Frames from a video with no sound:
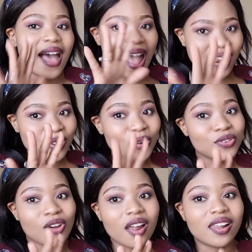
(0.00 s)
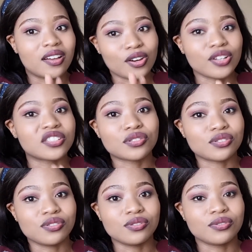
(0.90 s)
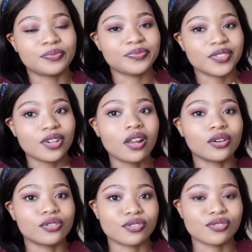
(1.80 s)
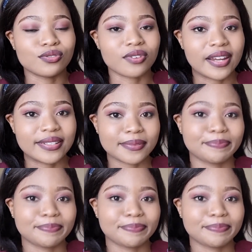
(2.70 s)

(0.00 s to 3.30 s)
I know y'all are going to do great.